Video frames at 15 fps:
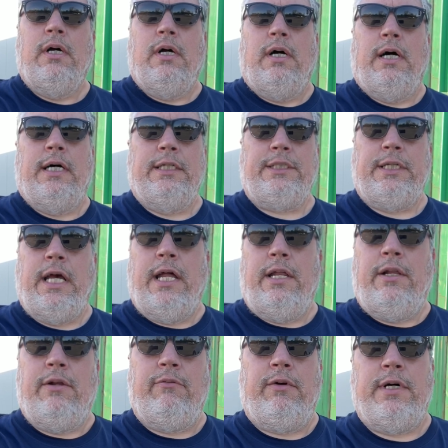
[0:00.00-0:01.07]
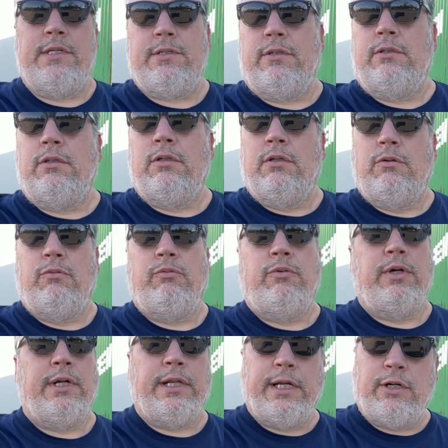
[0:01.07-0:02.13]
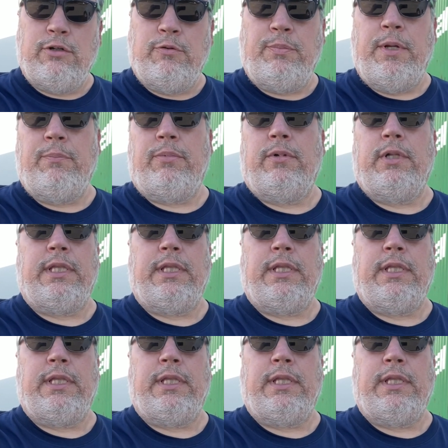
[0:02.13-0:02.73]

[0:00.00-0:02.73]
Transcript: Uh, Shannon and Russell, really cool people.